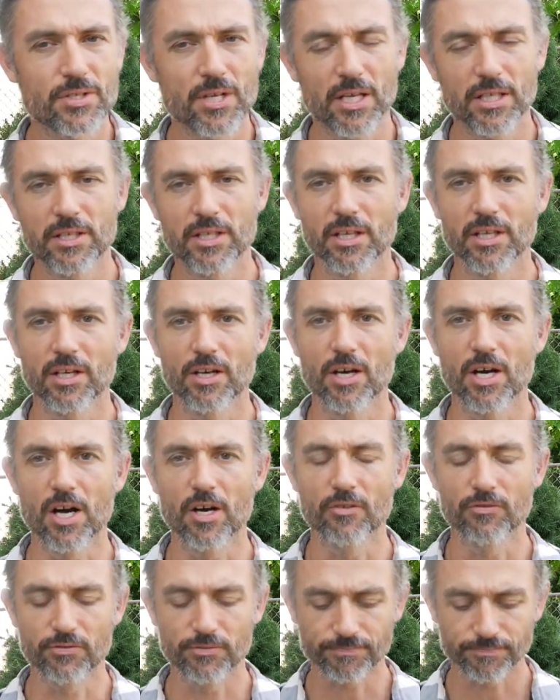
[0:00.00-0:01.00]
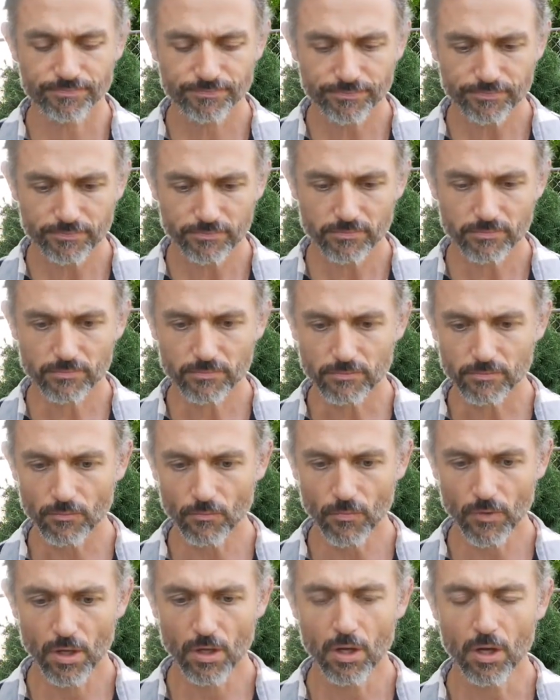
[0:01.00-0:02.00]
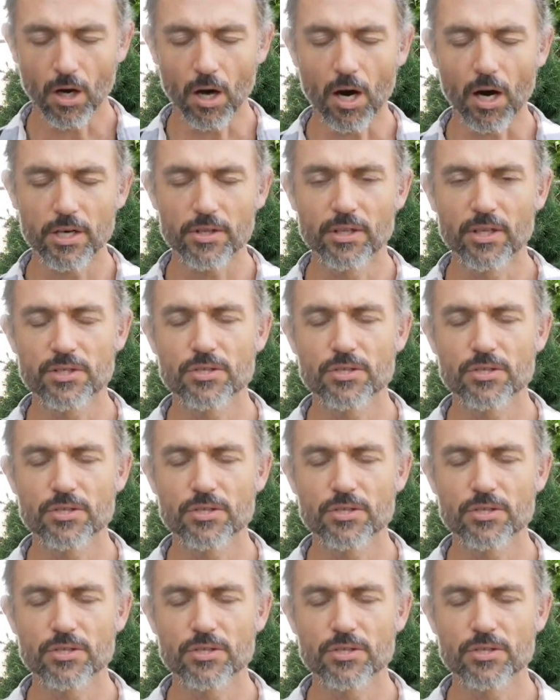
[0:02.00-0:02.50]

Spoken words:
idea of heart.